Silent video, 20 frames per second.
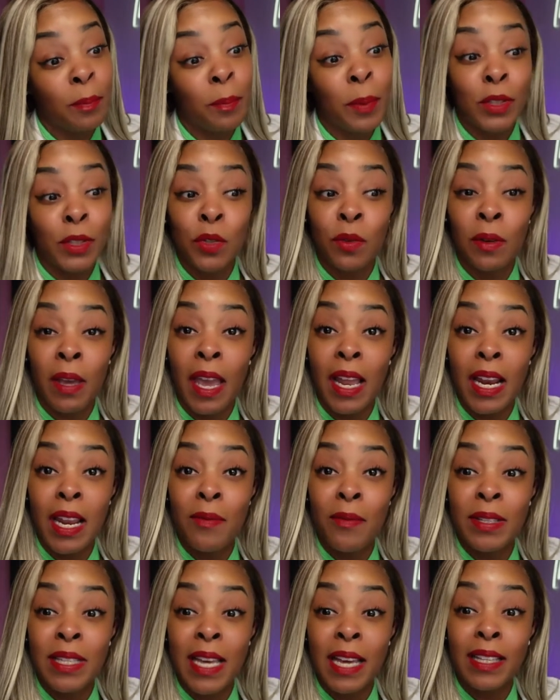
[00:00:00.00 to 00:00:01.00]
But you can't
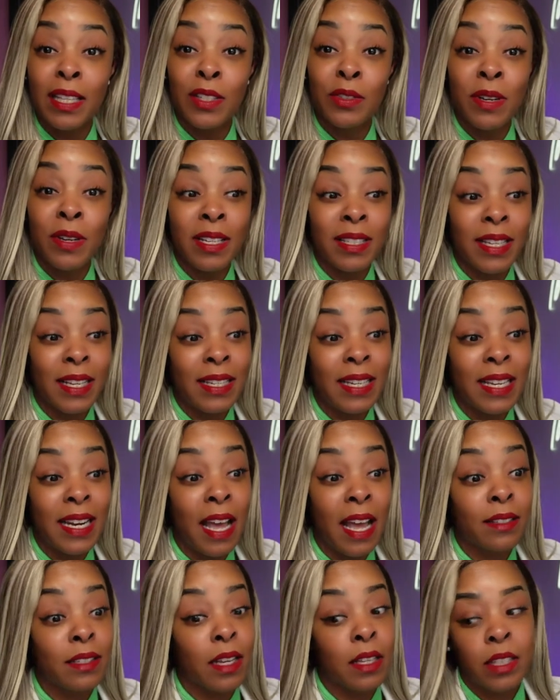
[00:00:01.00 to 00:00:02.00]
even take the drinks at Diddy
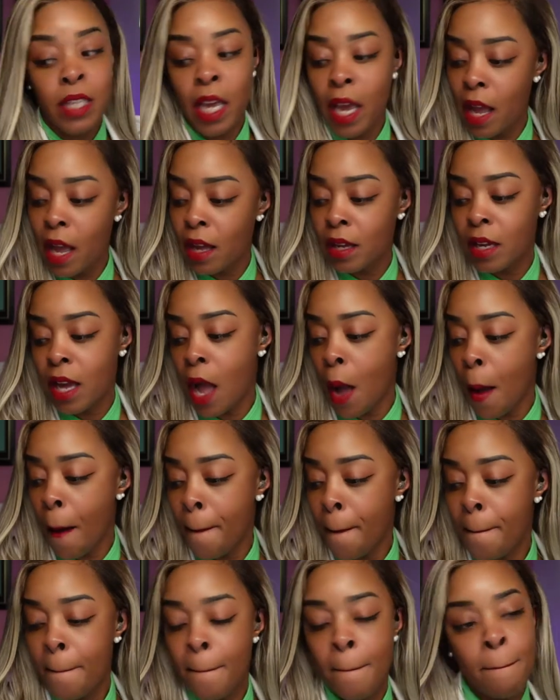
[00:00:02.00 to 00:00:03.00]
House. I tell y'all,
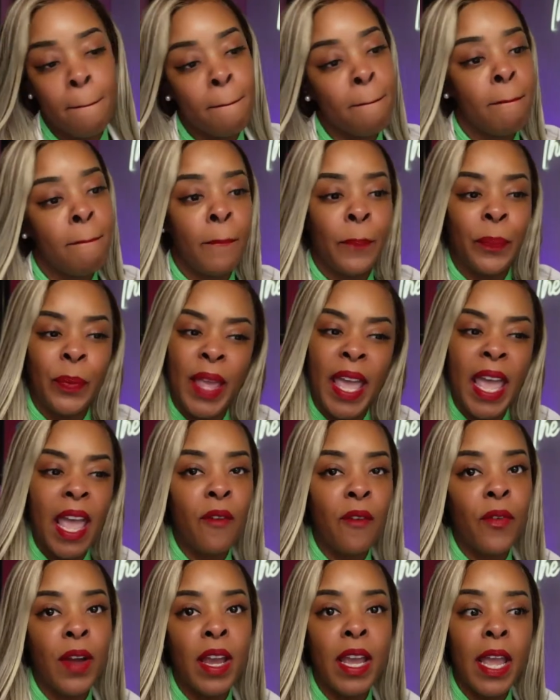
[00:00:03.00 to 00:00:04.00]

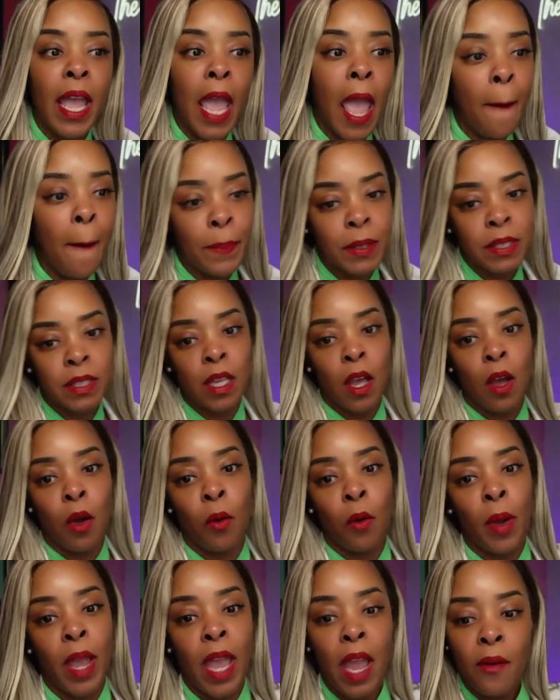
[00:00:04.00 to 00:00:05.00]
every
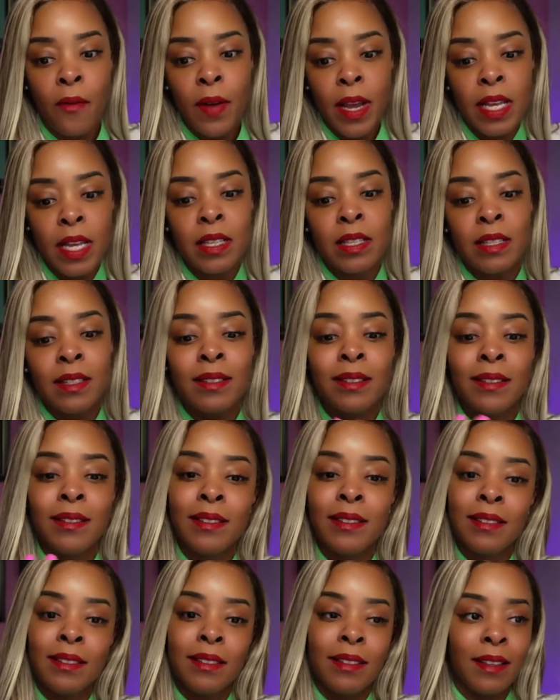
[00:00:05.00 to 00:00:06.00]
episode, every
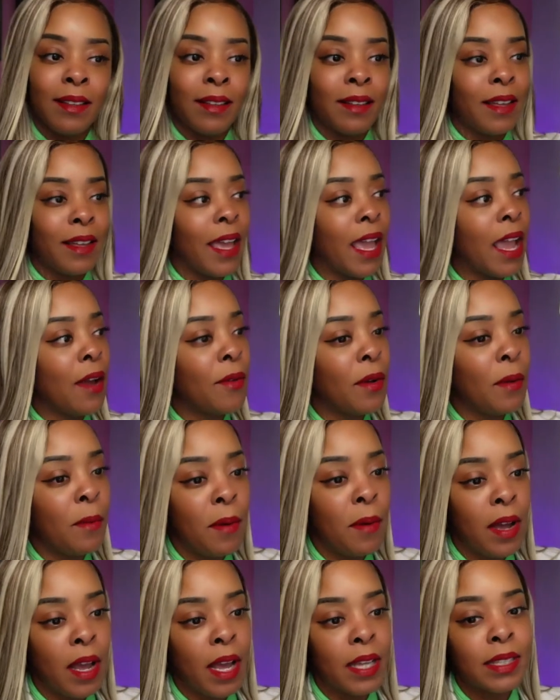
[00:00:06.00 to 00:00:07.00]

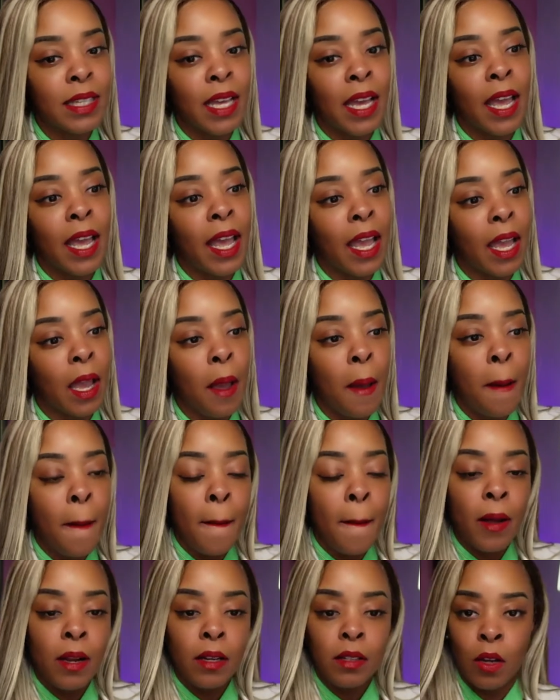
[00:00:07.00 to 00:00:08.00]
everyone, I say, hey,
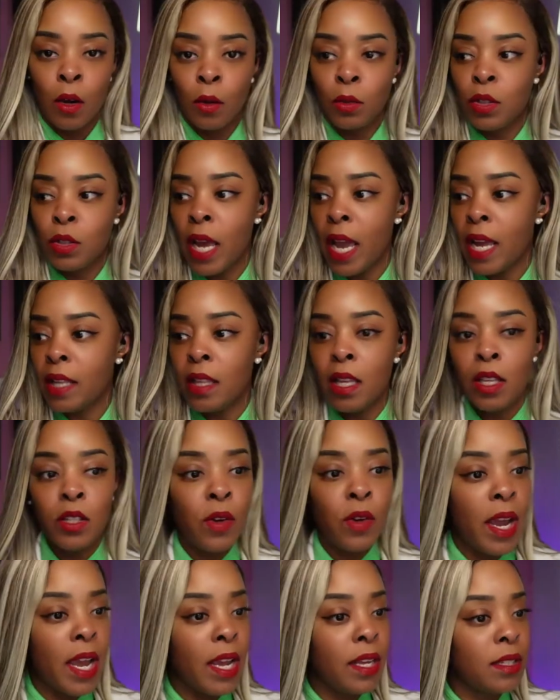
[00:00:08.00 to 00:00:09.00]
don't take the
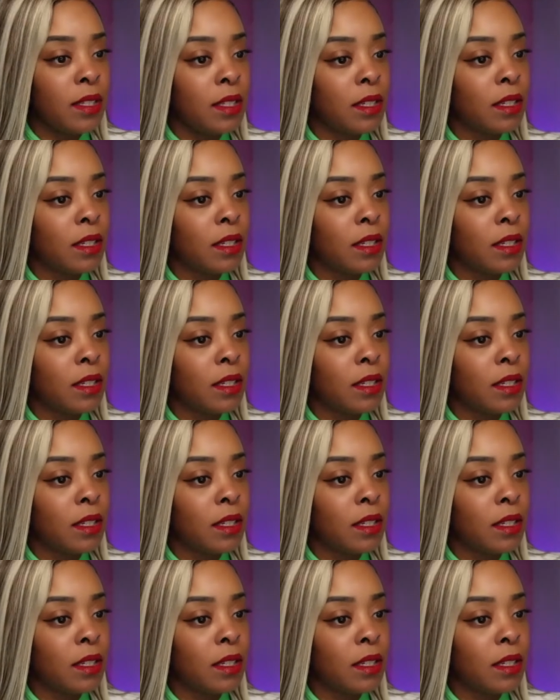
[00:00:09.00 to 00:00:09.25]
drinks.